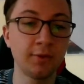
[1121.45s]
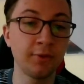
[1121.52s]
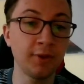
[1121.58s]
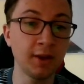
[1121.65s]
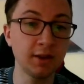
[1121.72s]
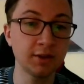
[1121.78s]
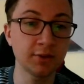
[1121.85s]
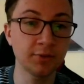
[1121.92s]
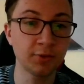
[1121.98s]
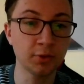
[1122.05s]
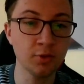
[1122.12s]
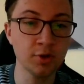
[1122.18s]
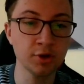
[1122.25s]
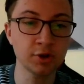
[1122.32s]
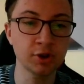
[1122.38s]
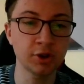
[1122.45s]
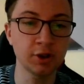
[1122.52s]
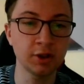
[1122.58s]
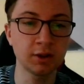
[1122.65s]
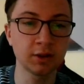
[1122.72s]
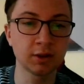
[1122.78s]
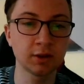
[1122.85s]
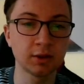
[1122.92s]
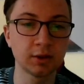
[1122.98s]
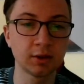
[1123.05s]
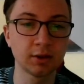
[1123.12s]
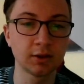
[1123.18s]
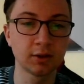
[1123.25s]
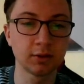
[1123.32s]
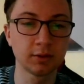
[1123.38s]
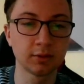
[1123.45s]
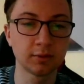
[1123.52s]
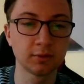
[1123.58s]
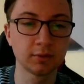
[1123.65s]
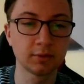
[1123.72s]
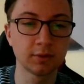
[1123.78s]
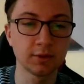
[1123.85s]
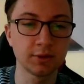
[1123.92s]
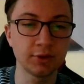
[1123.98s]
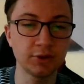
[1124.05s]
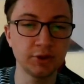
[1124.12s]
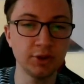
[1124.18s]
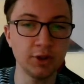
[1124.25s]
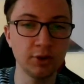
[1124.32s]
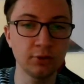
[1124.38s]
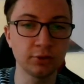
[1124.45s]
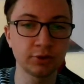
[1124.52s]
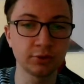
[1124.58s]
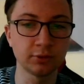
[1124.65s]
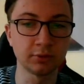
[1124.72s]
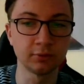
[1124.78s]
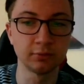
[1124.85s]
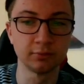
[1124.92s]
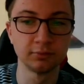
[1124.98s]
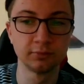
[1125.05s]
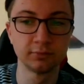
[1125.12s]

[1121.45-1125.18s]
Thanks for watching. See you soon.